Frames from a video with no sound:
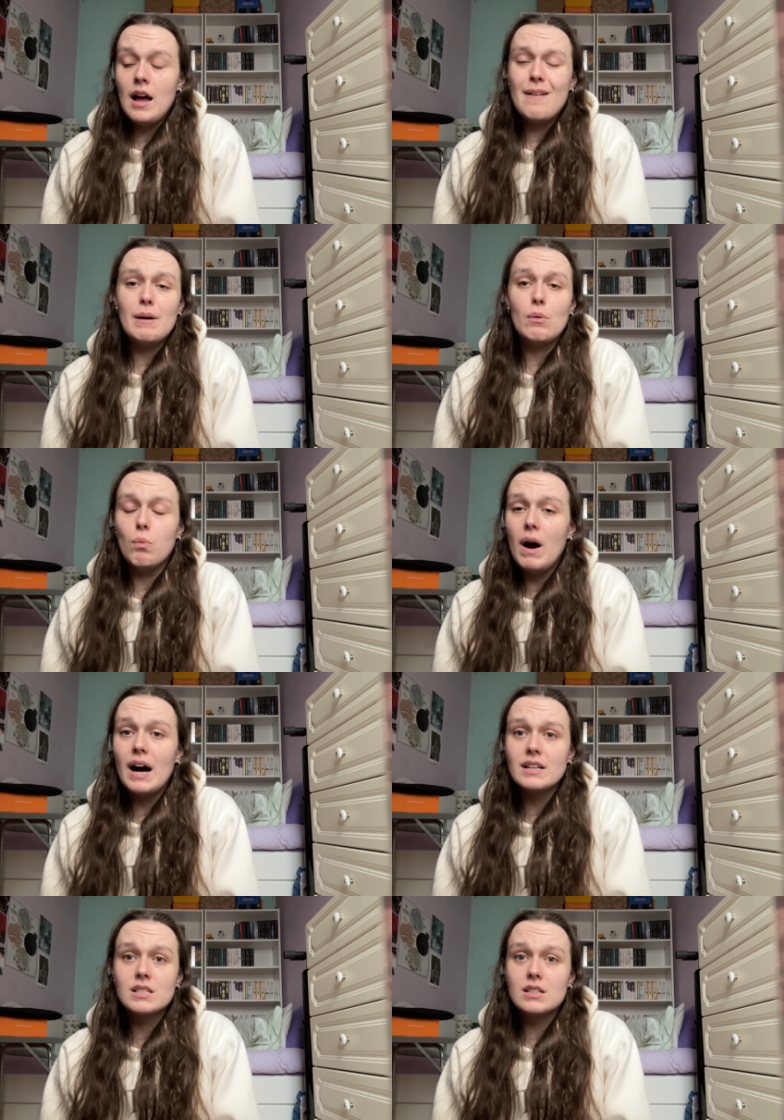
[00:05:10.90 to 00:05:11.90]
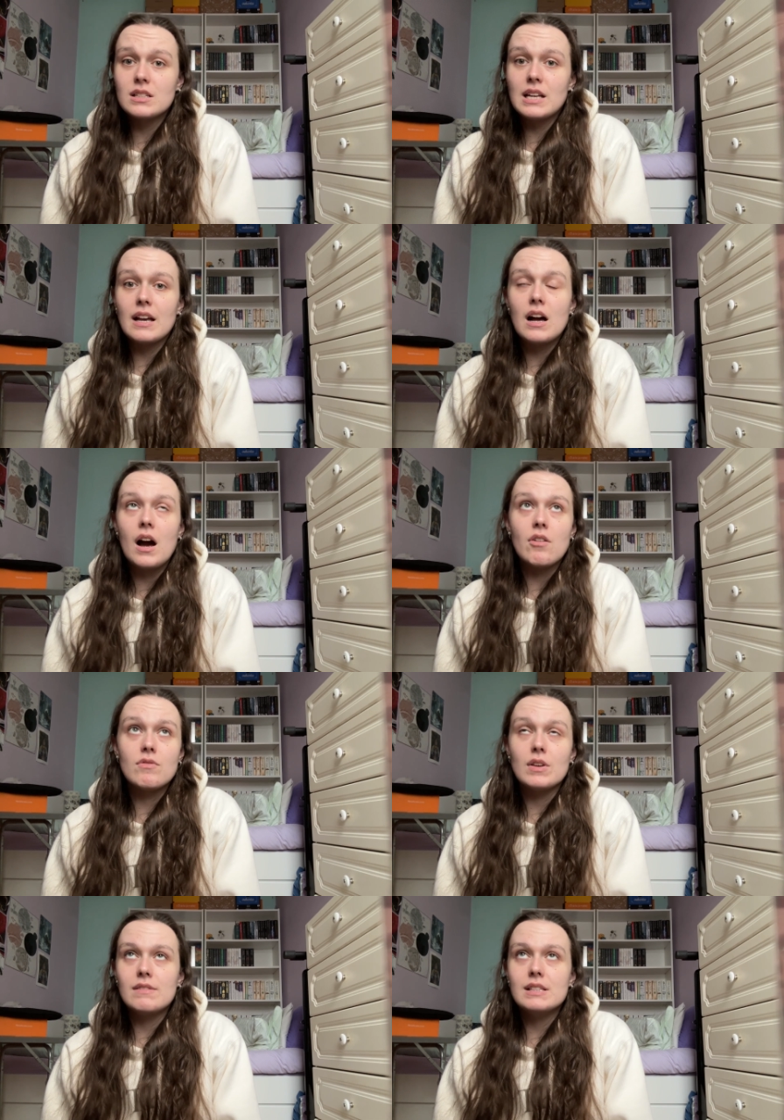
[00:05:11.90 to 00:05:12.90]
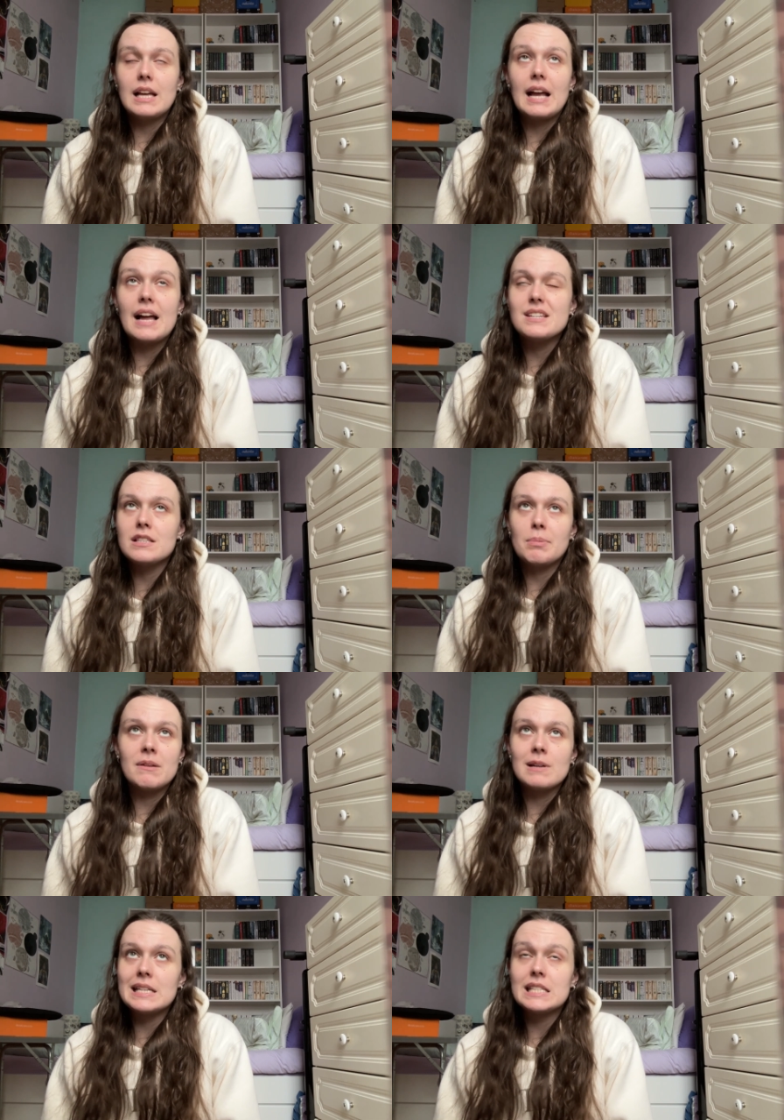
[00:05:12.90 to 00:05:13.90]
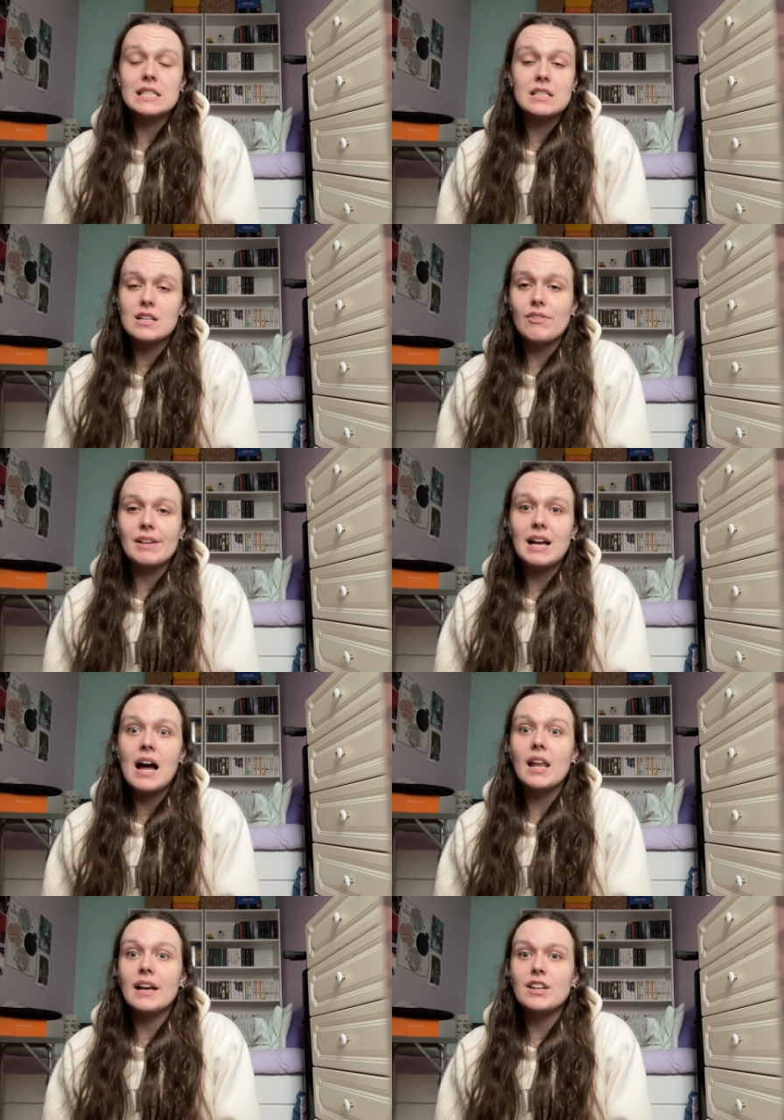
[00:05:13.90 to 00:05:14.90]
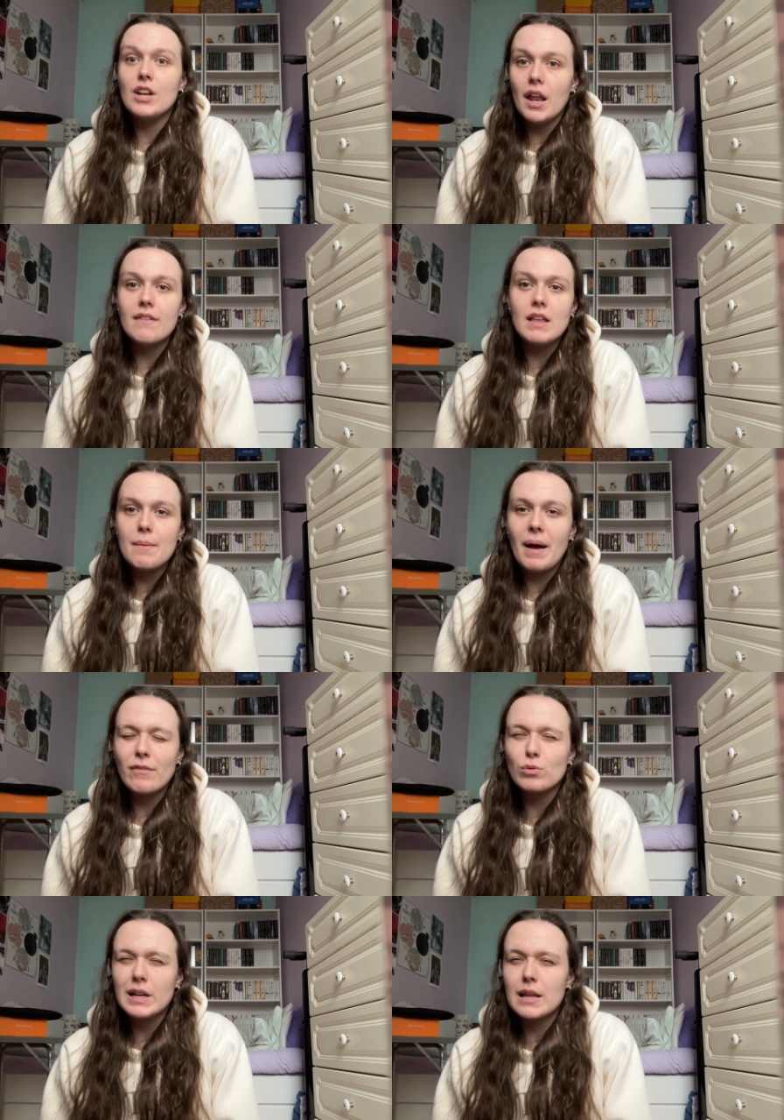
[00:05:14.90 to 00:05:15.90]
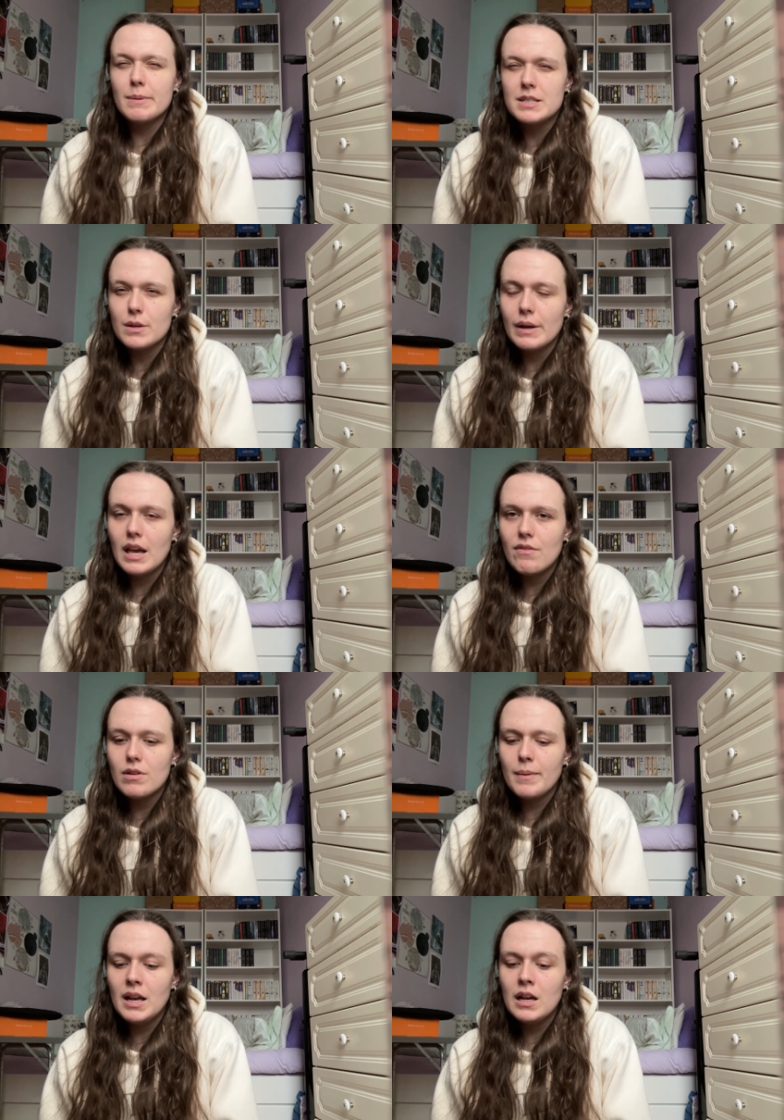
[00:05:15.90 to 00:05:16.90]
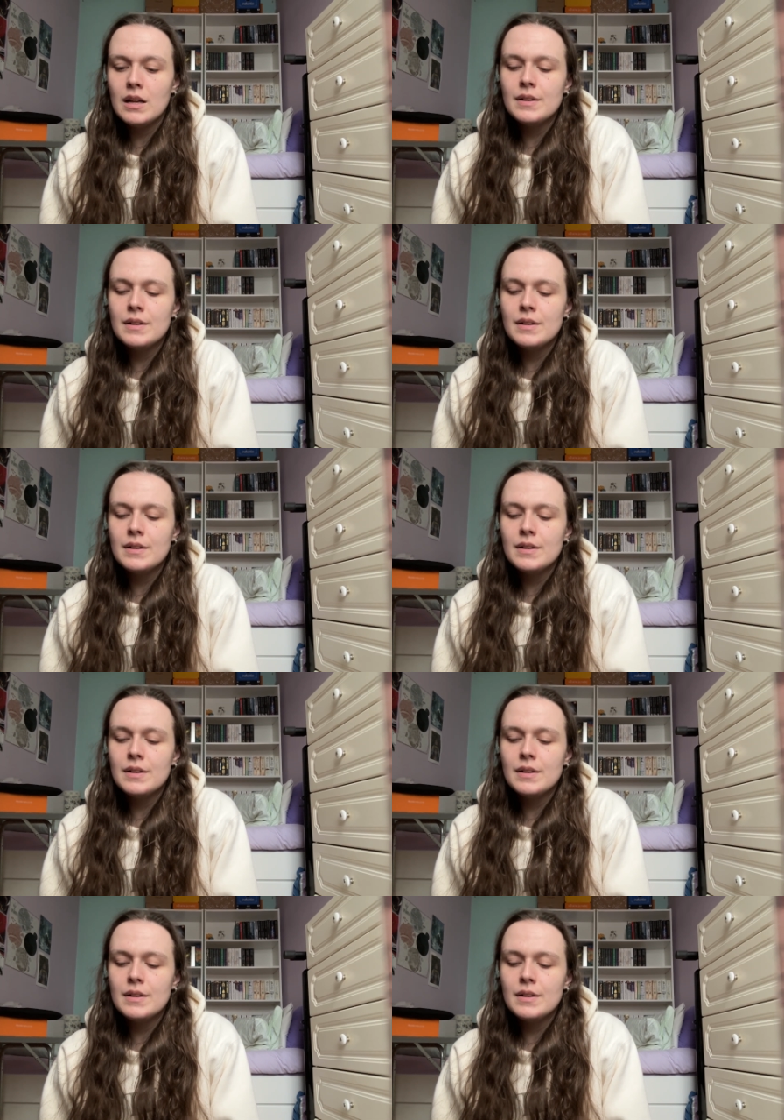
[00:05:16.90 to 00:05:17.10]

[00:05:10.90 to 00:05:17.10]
about wash, because like I've even like anticipated releases and stuff like that, like none of them have really been doing it for me.